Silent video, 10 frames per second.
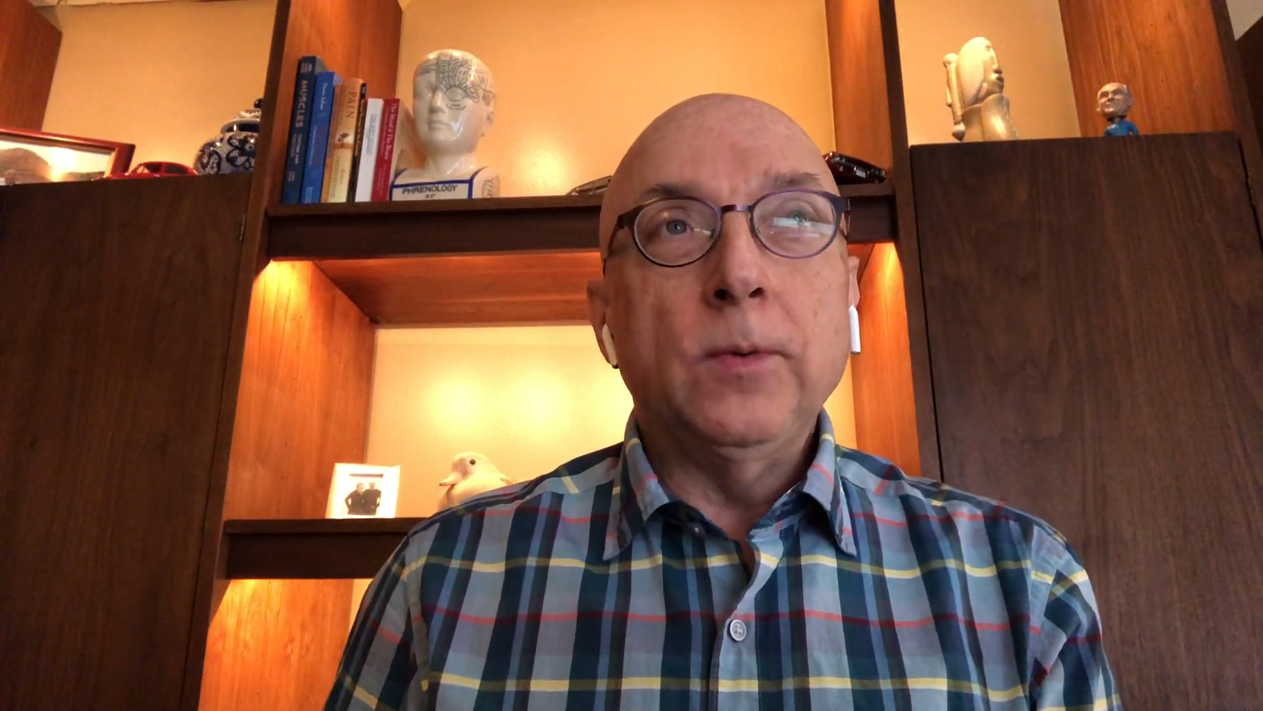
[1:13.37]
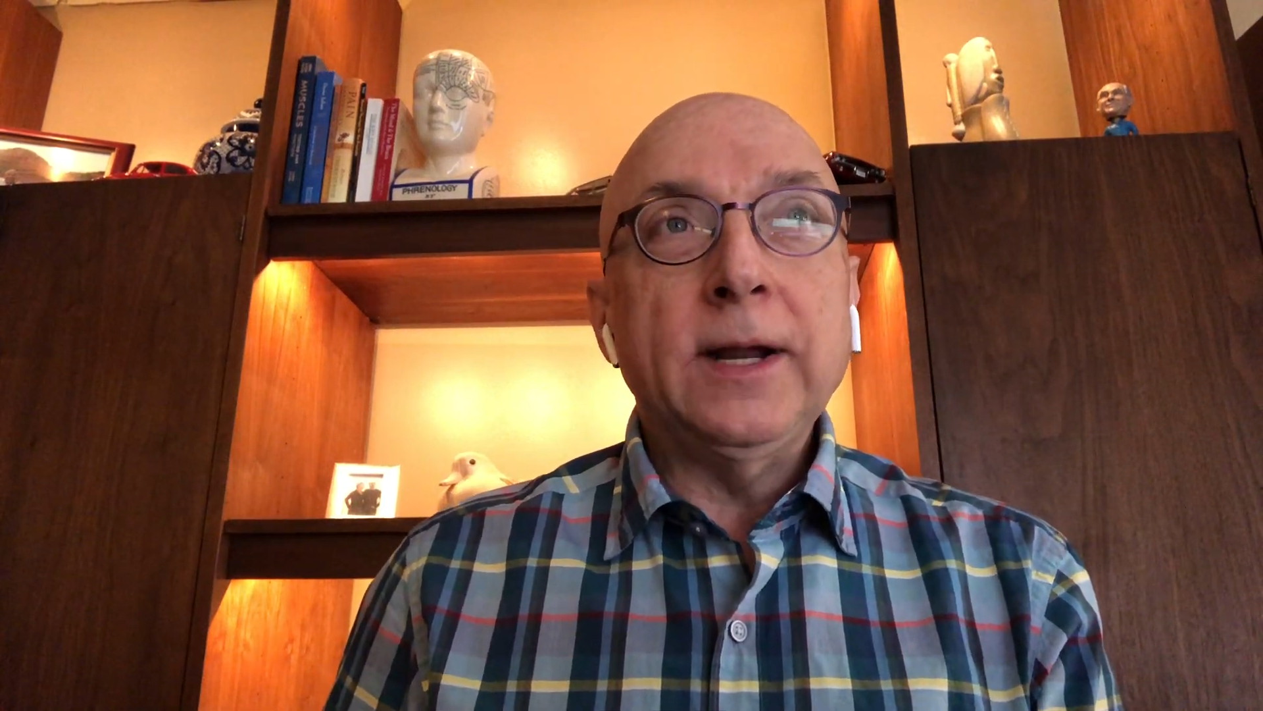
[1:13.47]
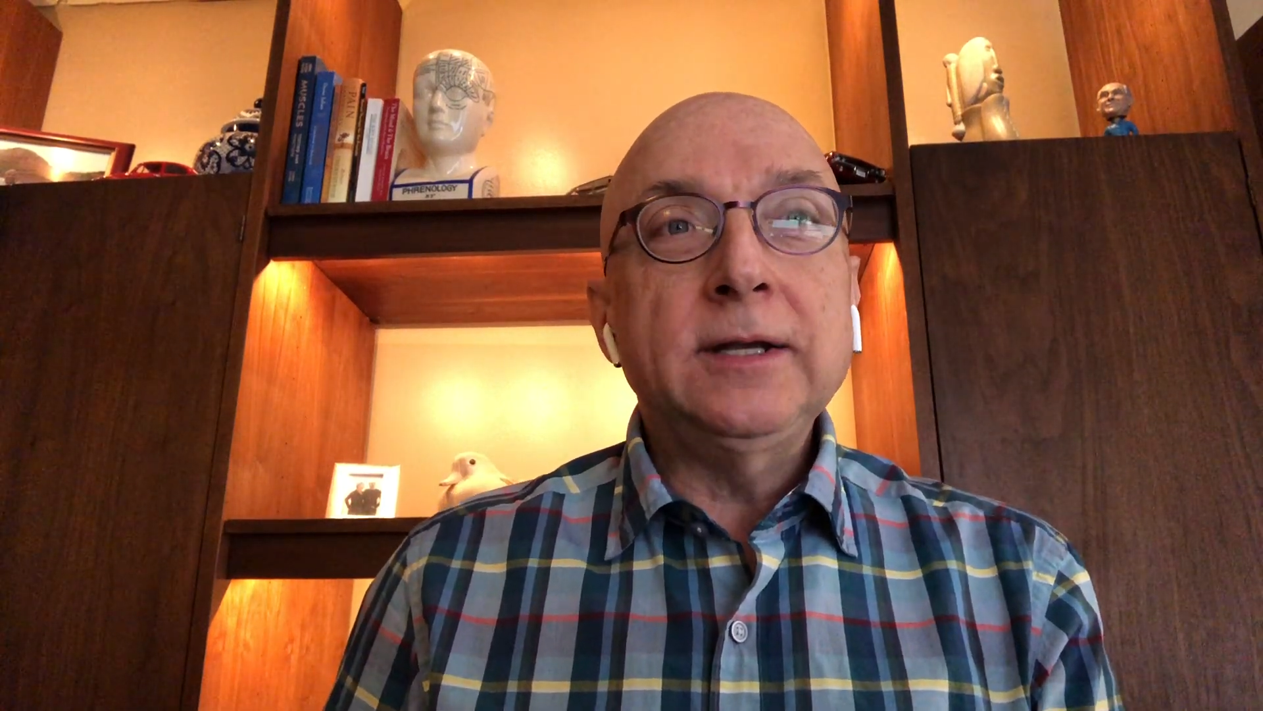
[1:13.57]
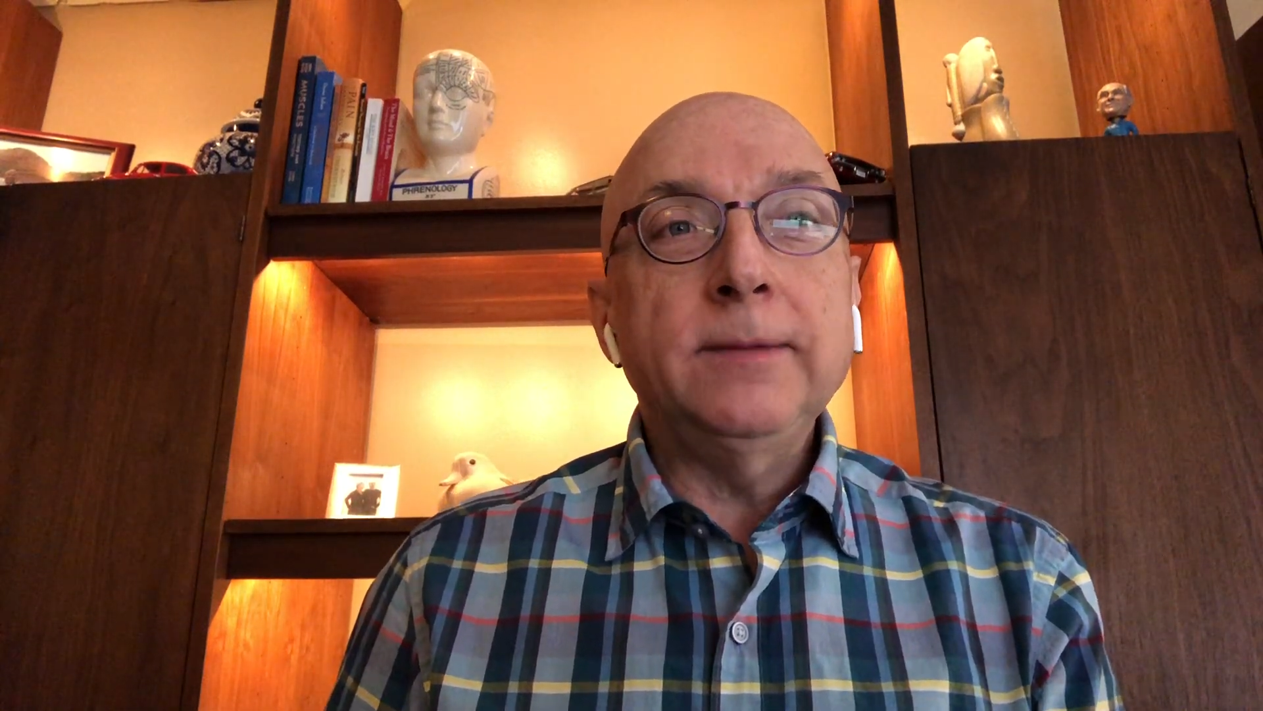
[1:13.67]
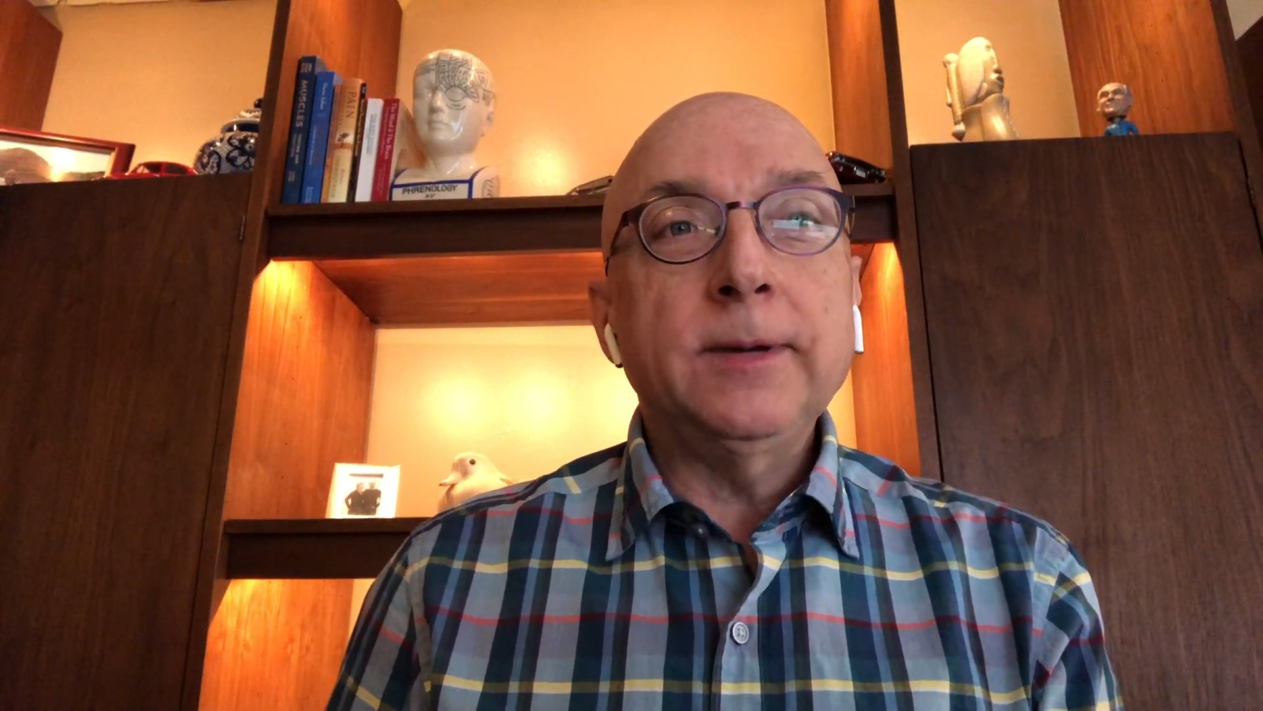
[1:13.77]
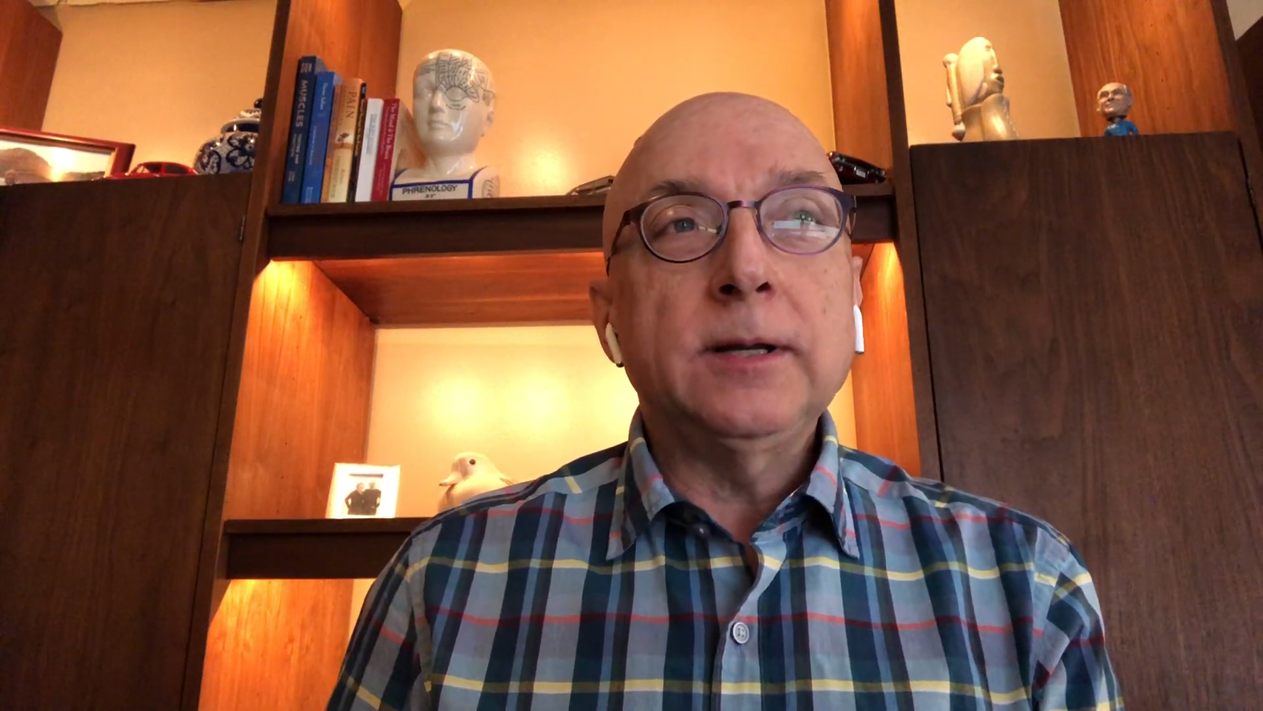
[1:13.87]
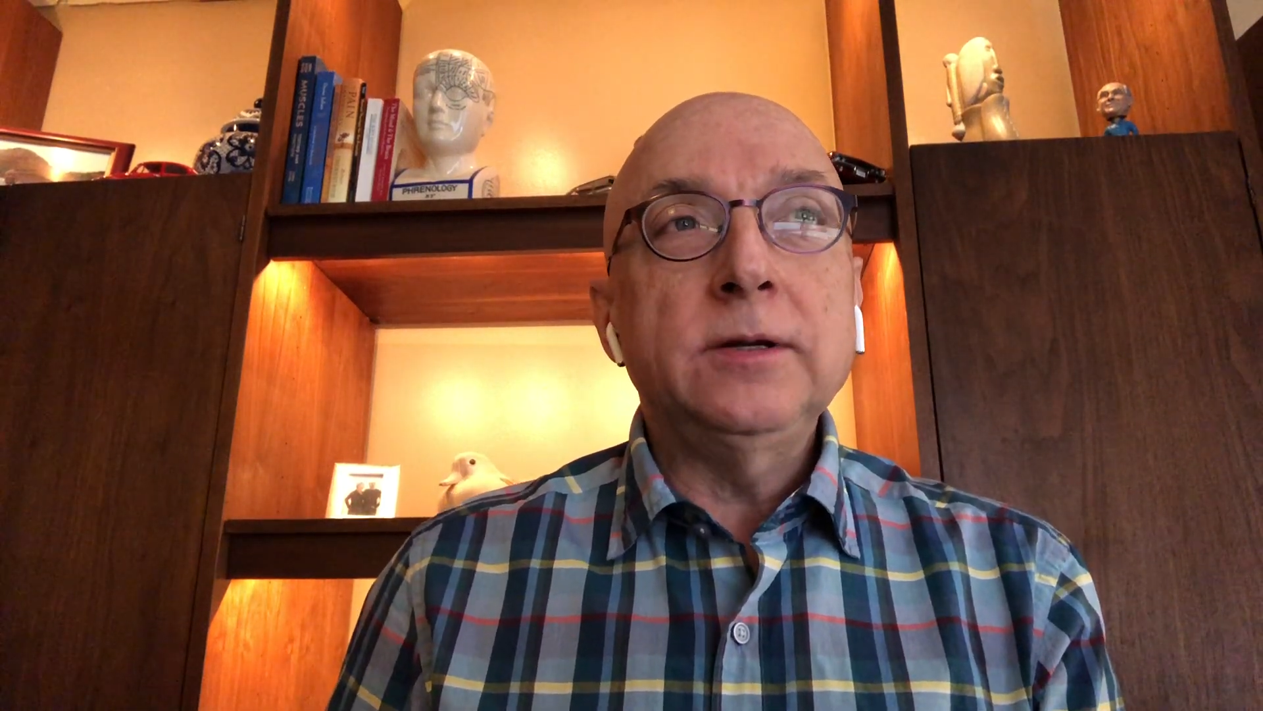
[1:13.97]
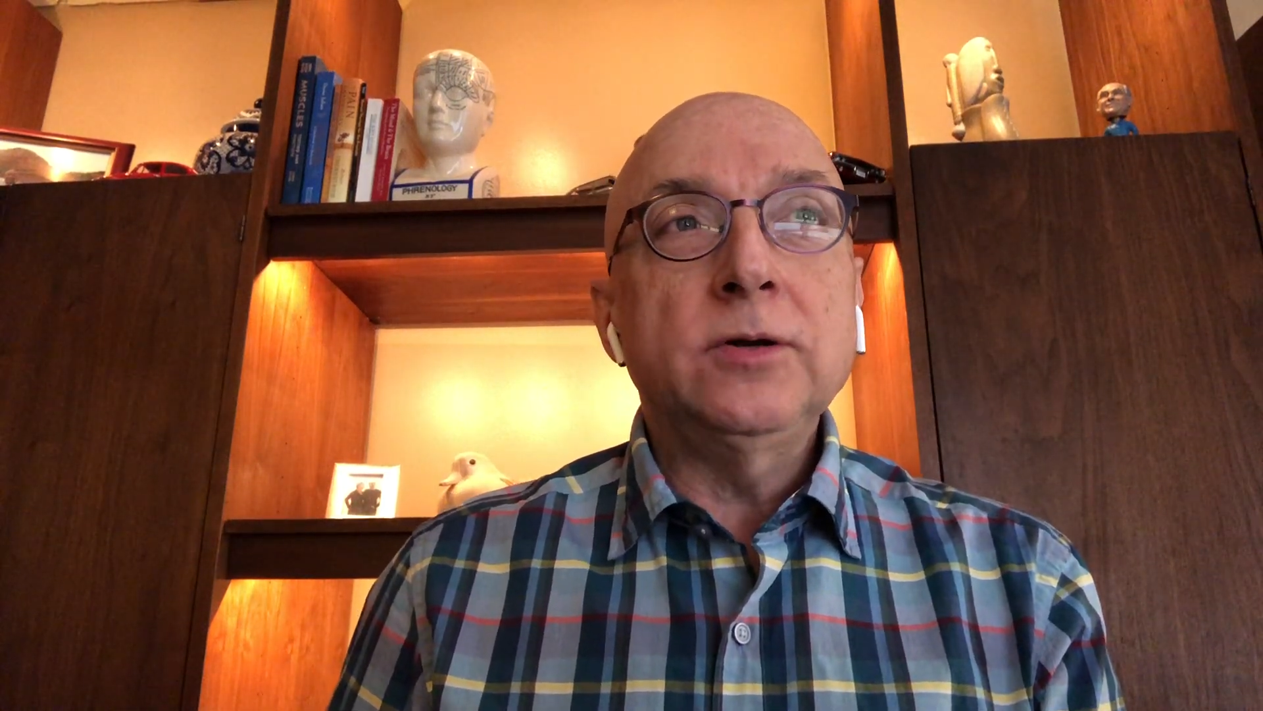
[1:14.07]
What I typically